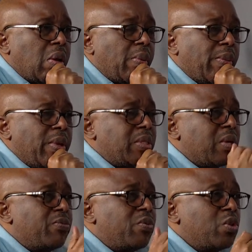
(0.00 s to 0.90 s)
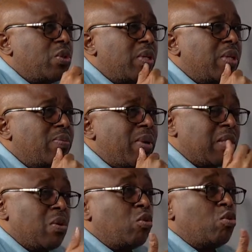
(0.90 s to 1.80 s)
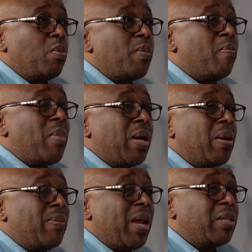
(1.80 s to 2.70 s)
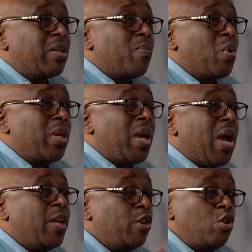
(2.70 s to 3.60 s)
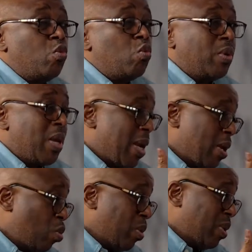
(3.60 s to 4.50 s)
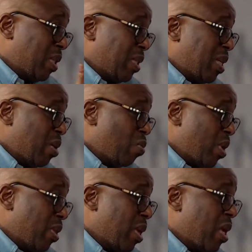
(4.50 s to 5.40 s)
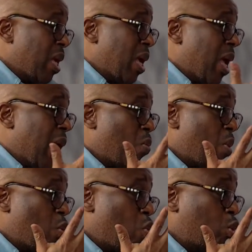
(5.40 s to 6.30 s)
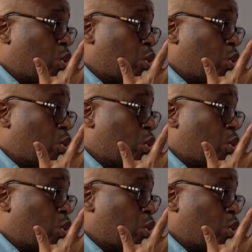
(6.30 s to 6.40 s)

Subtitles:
his unfortunate demise. I want to remember him like somebody I knew that I could sit here with and we could